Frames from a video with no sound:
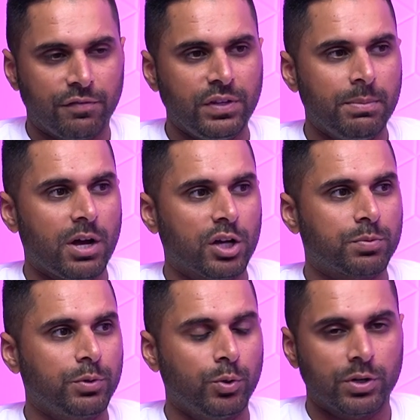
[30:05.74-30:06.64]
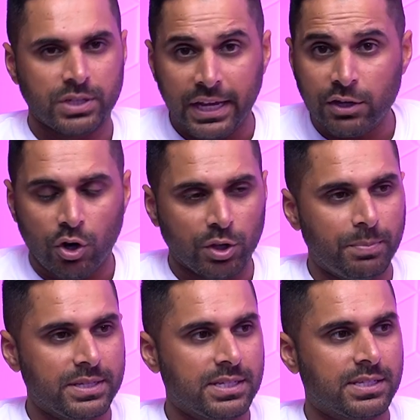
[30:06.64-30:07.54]
female entrepreneurs and all the
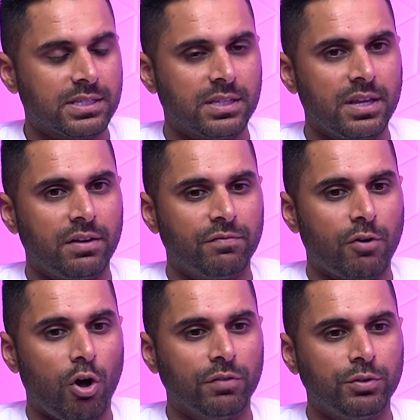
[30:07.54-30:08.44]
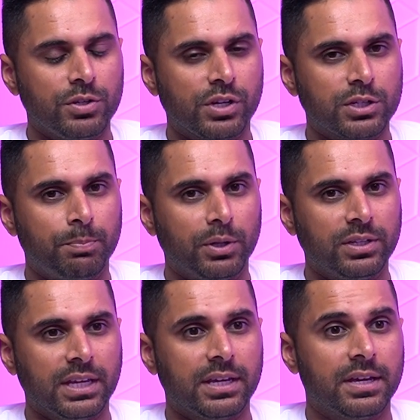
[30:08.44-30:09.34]
businesses and all of you as you guys are
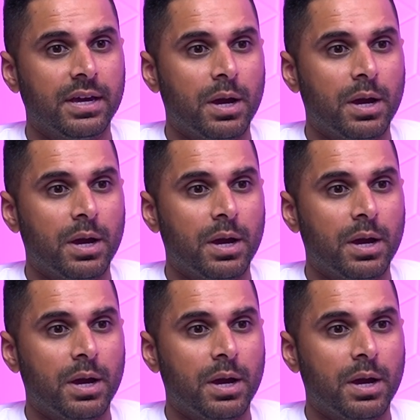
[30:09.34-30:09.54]
building it.